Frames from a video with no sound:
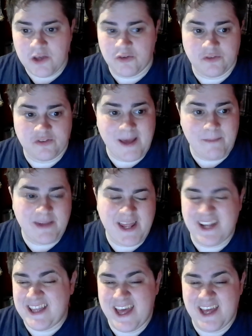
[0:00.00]
sort of
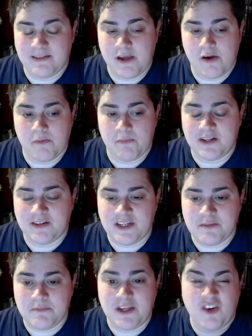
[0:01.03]
stemmed their
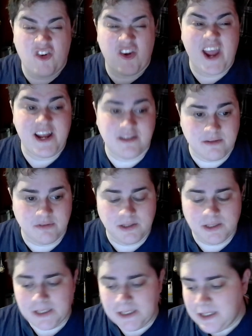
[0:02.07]
ability to be creative.
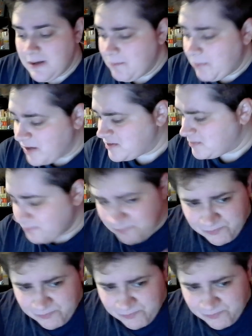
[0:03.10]
But